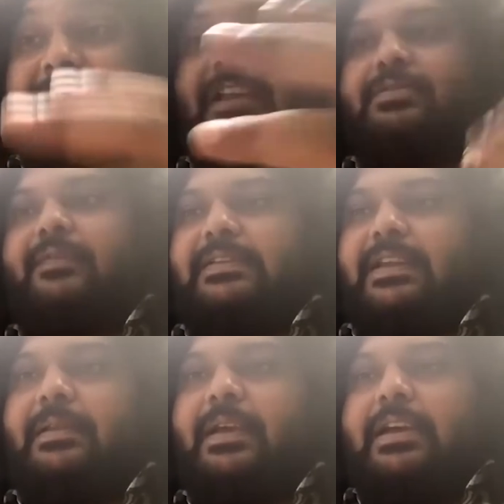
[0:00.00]
design.
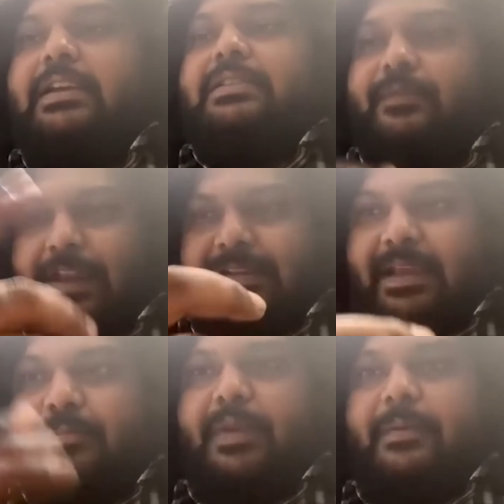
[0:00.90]
So, for
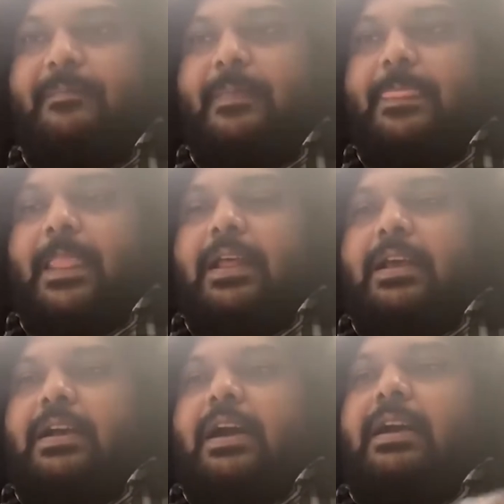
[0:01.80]
example,
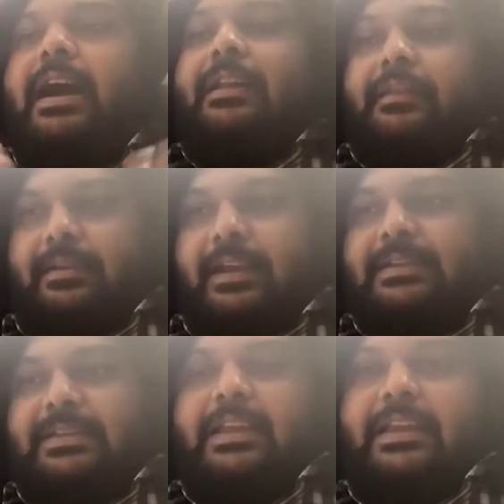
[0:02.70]
a car, let
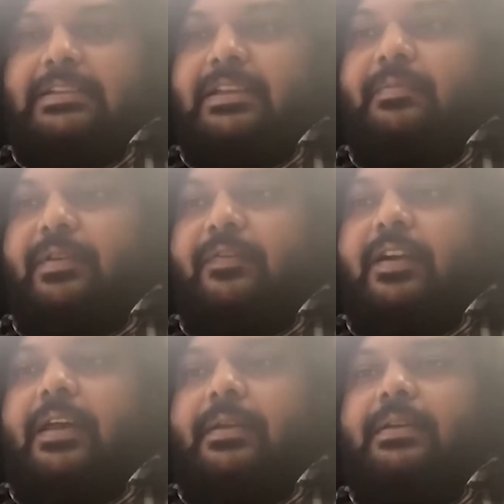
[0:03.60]
us take an example of a
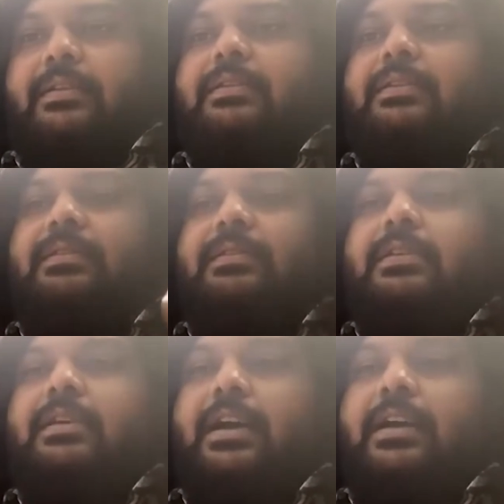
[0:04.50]
car.
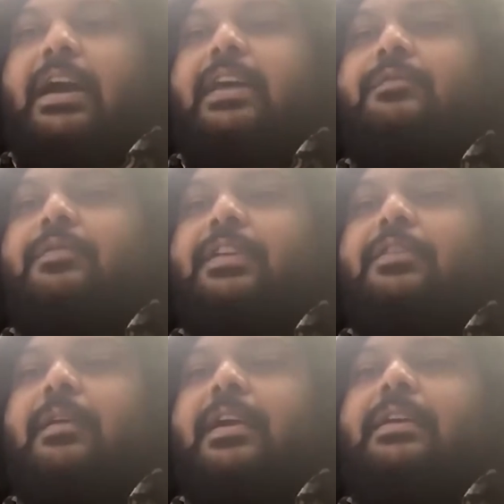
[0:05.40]
A car would
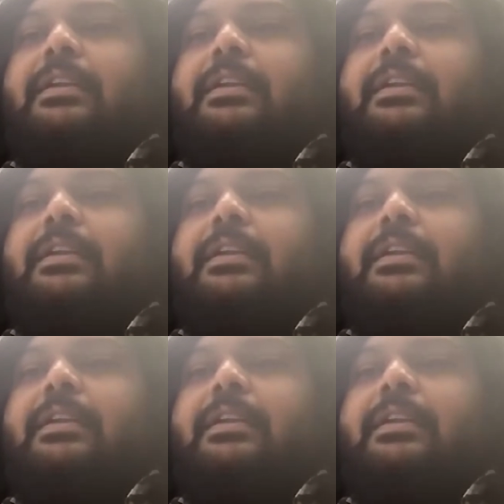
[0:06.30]
require